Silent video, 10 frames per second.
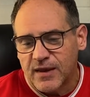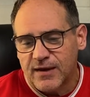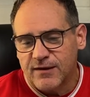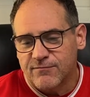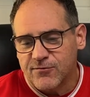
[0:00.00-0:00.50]

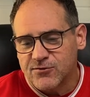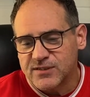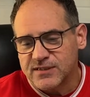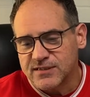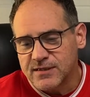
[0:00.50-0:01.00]
in
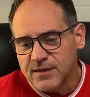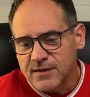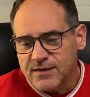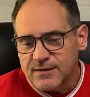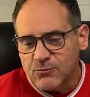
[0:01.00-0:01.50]
verses,
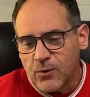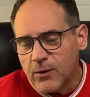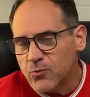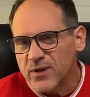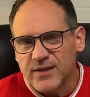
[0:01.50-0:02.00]
well,
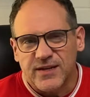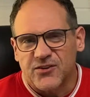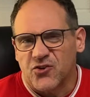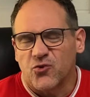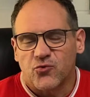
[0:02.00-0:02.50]
really in
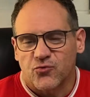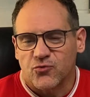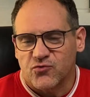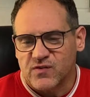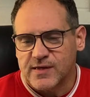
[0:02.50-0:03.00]
2
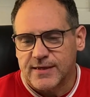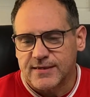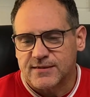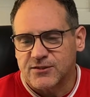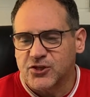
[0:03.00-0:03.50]
through
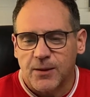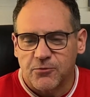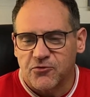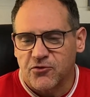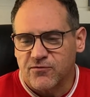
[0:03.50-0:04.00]
6, in chapter
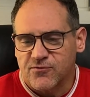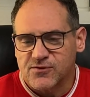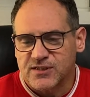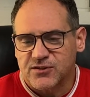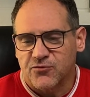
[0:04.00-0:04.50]
2,
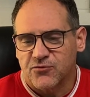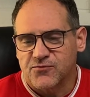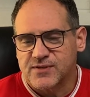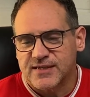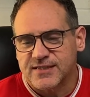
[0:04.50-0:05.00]
verses 2 through
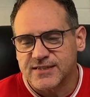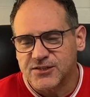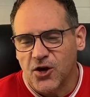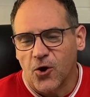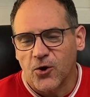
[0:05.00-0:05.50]
6, he's
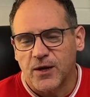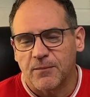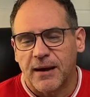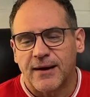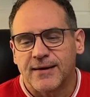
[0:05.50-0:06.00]
talking
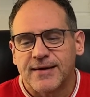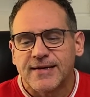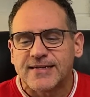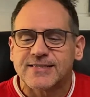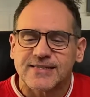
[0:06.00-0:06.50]
about,
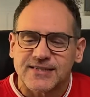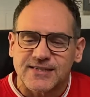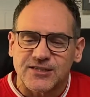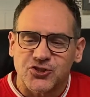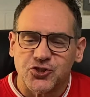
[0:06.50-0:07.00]
he says
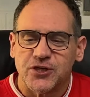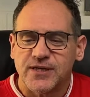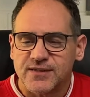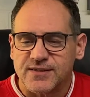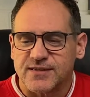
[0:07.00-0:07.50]
that
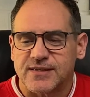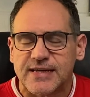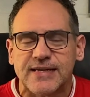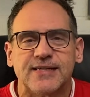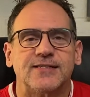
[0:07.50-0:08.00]
Jesus
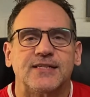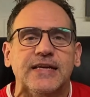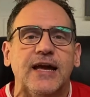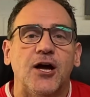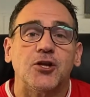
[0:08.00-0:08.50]
is the
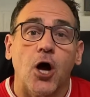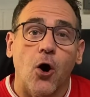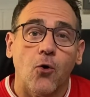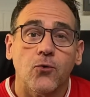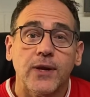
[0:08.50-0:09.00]

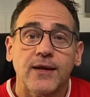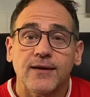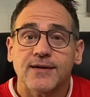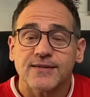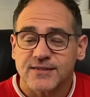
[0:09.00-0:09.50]
atoning
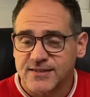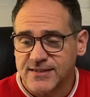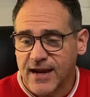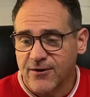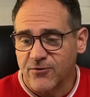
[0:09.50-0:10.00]

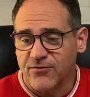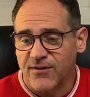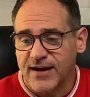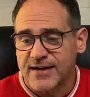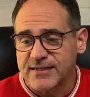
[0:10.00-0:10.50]

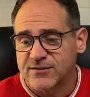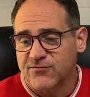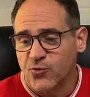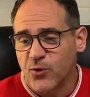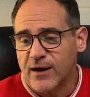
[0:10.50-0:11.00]
sacrifice
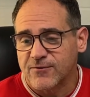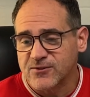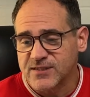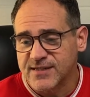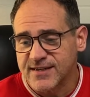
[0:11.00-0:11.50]
for our
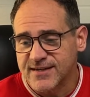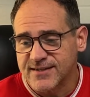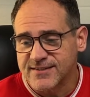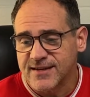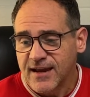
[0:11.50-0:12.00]
sins,